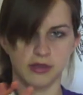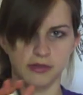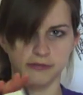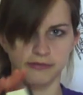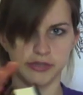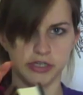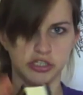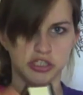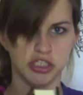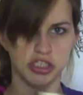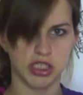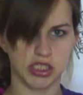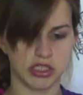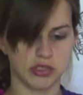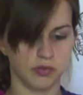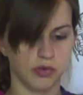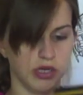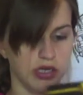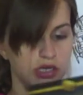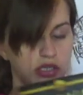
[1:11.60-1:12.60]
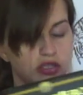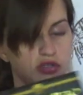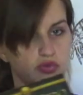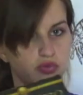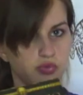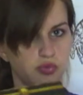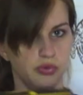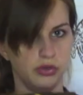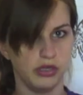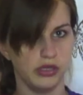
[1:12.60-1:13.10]
Finished this one. Is
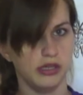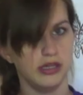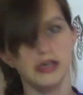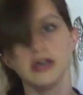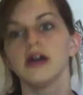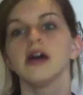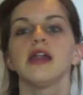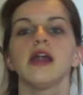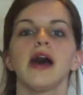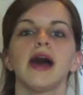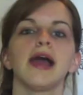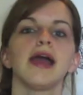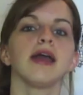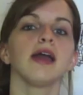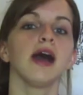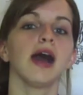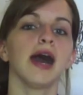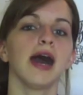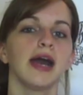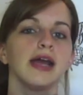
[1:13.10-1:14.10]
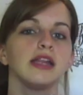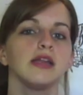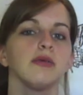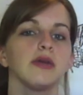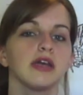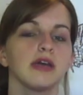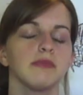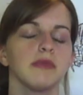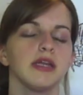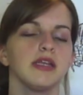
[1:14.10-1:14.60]
really good. I highly
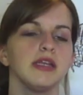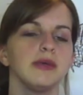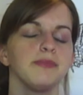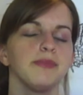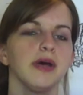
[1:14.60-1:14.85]
recommend it.